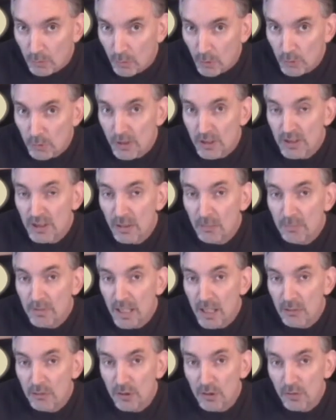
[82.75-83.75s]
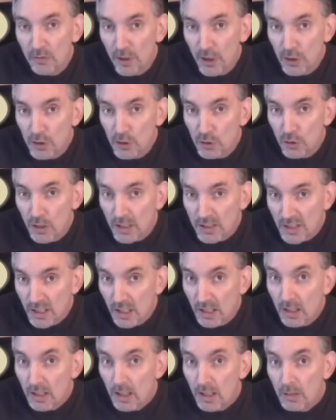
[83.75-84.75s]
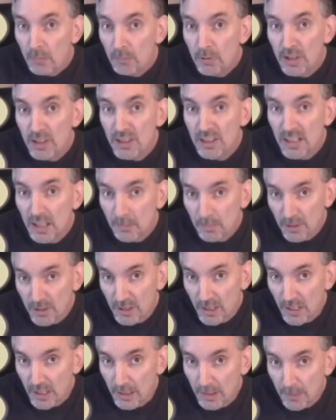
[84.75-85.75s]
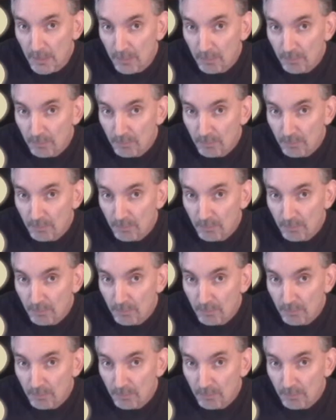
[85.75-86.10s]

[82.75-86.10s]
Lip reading: which we sometimes refer to as a precipitate.